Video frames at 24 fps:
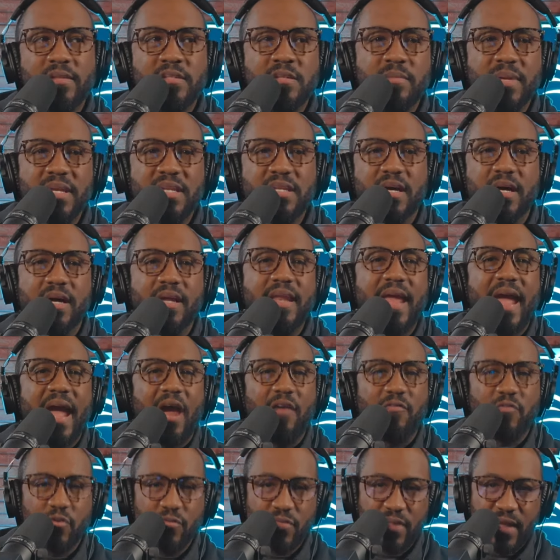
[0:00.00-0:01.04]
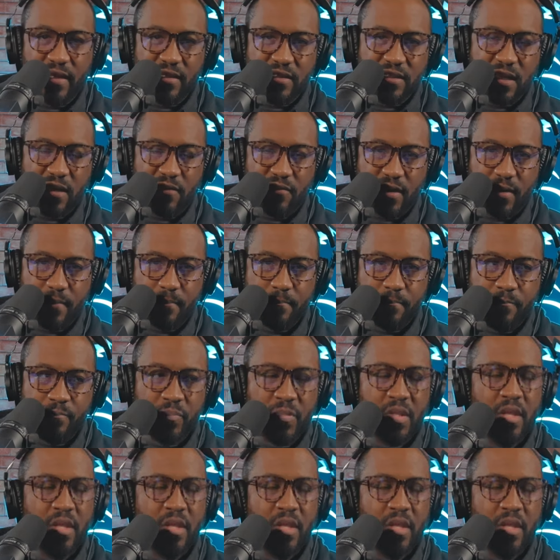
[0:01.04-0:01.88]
going to be done after Thanksgiving.